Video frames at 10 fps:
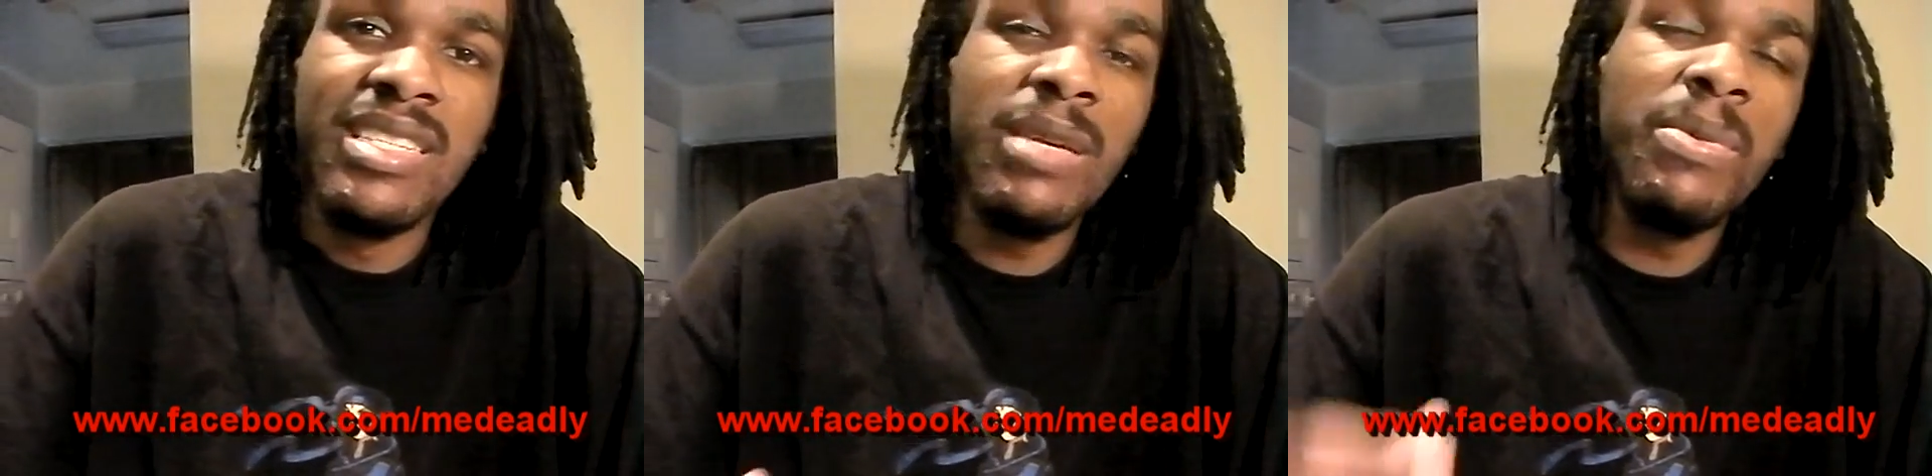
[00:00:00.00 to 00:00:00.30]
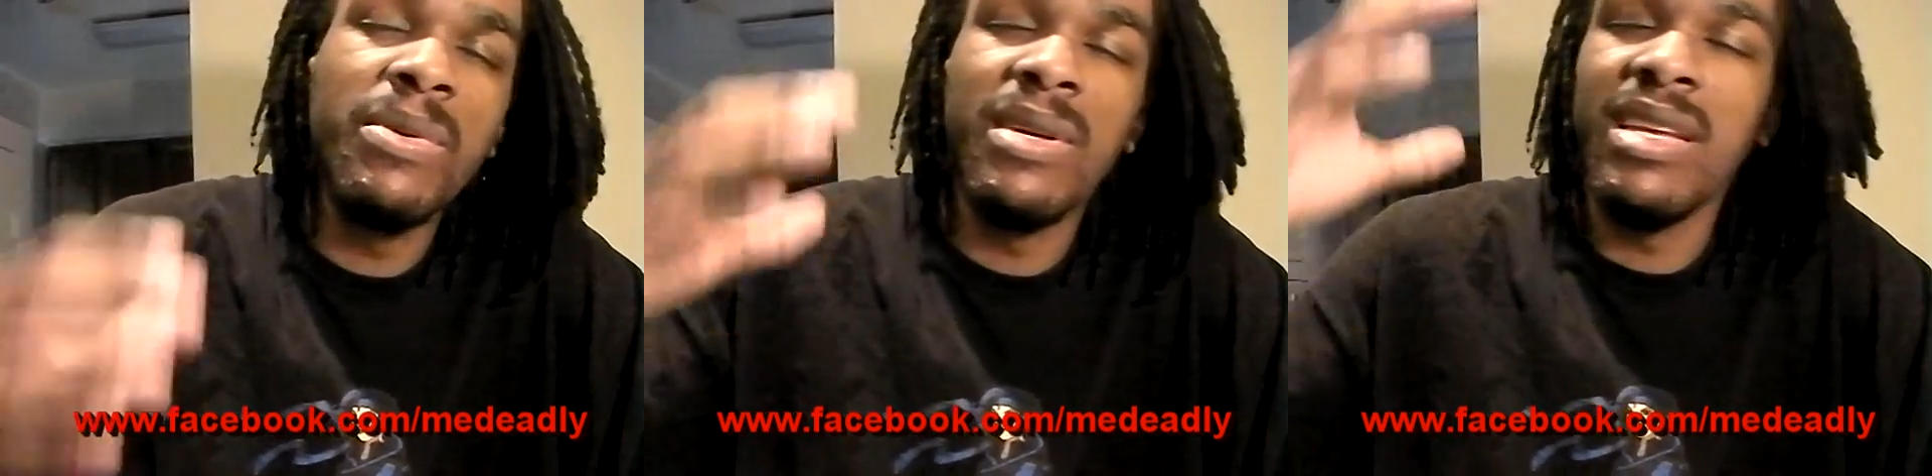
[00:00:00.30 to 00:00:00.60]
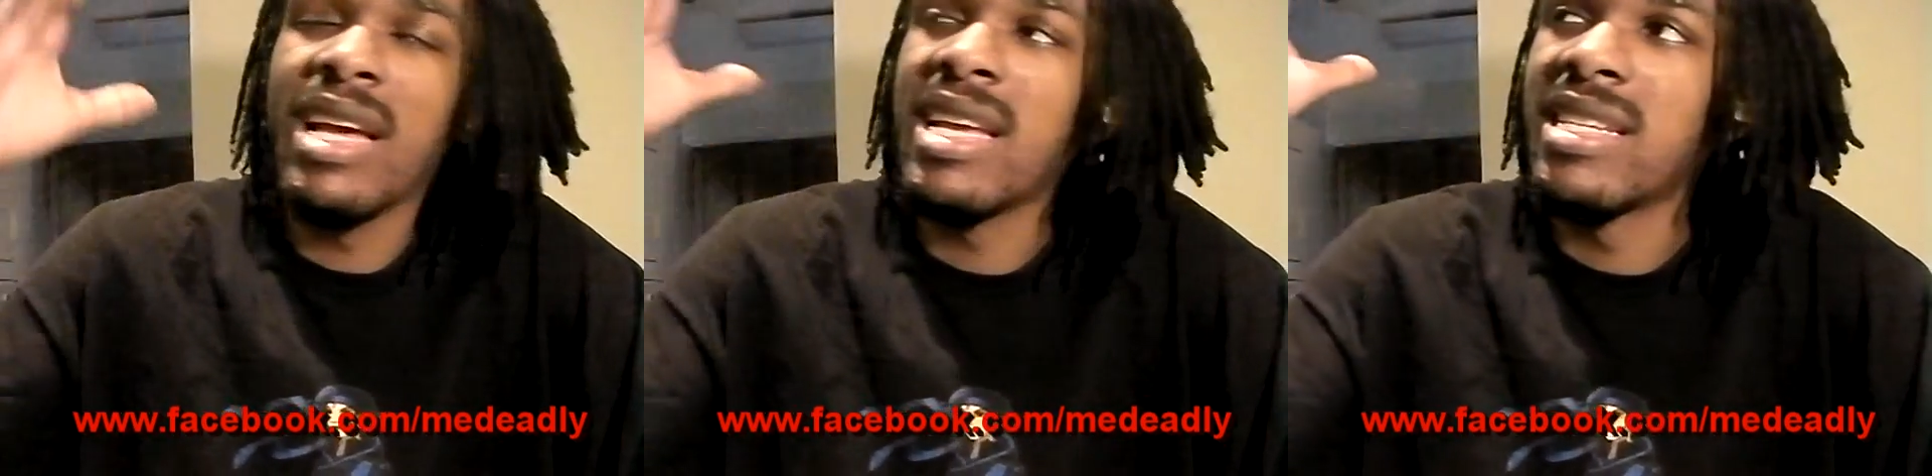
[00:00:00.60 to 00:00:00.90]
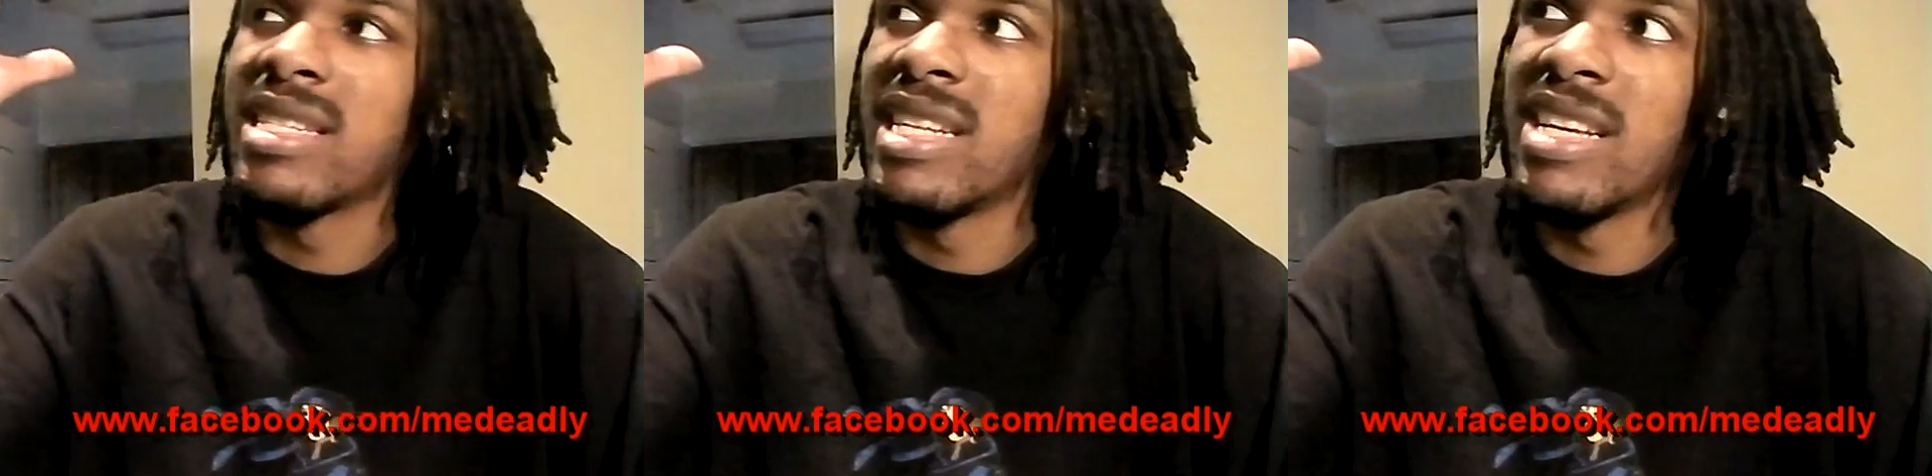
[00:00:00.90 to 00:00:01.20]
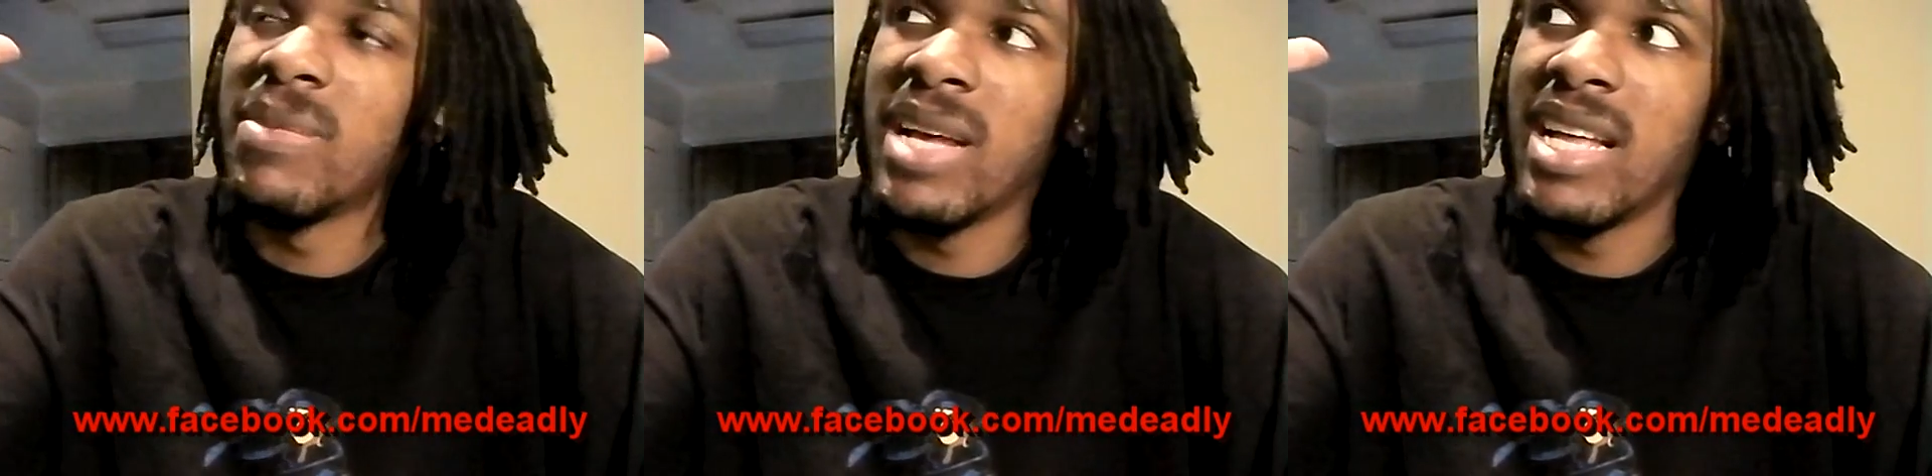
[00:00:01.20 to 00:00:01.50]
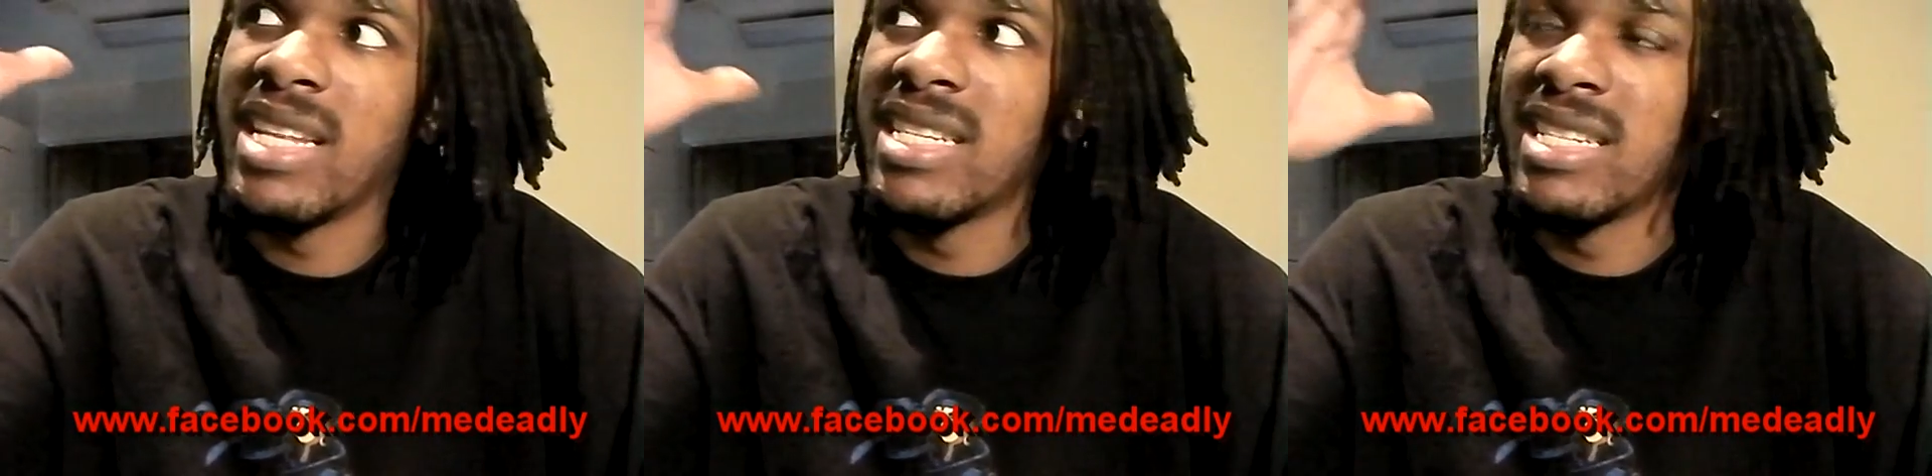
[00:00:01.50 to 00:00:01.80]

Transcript: Some people, I guess in their mind,